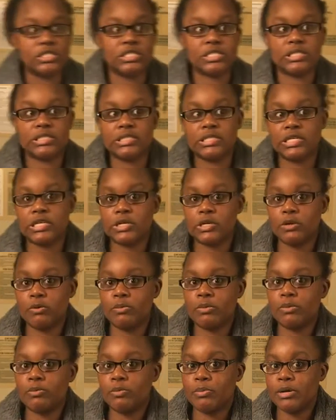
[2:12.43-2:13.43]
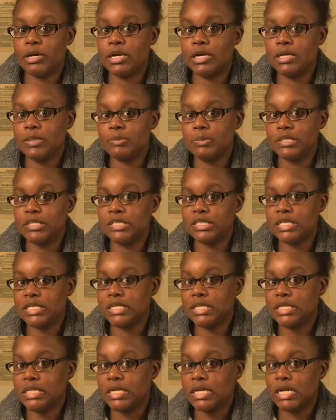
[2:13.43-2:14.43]
just know I'm gonna probably be
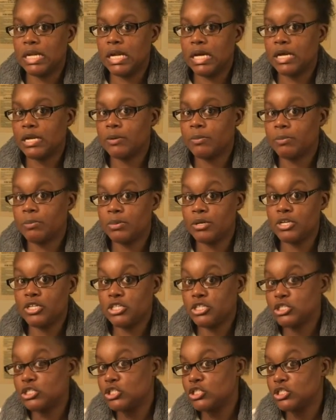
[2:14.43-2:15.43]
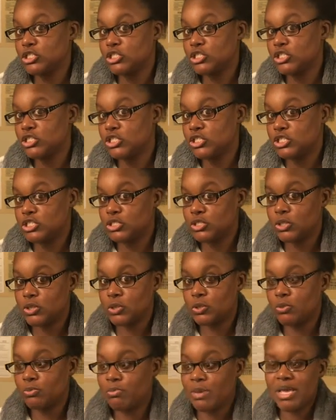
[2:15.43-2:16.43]
taking a lot of pictures. So
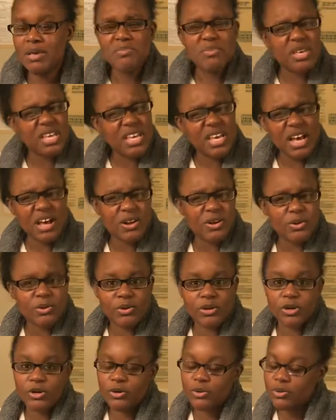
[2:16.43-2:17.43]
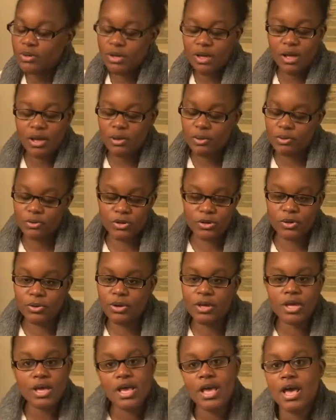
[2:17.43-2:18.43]
maybe, I don't know. I don't know
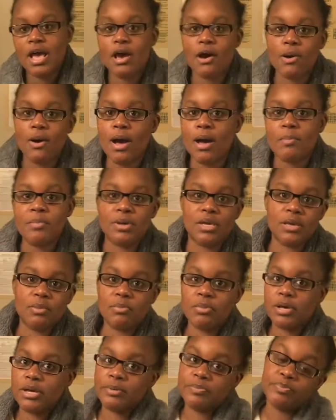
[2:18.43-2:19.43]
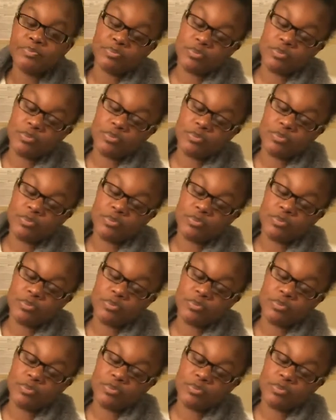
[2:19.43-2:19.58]
how I'll be, but